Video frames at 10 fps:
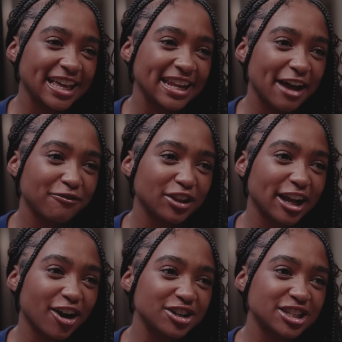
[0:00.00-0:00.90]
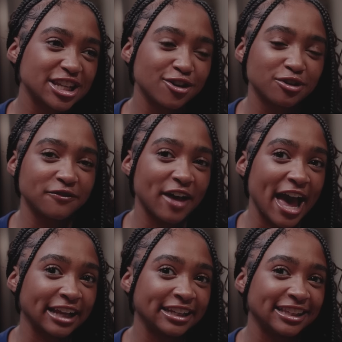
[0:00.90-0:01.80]
And I feel like our skills of
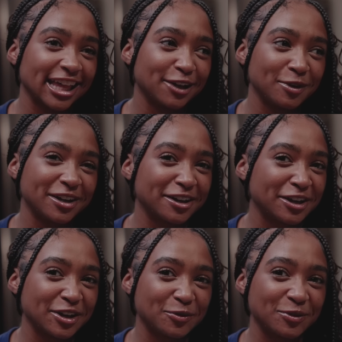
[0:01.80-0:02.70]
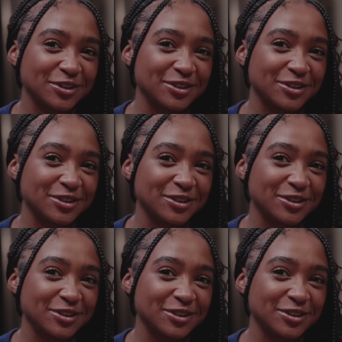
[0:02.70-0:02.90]
acting like we could cook were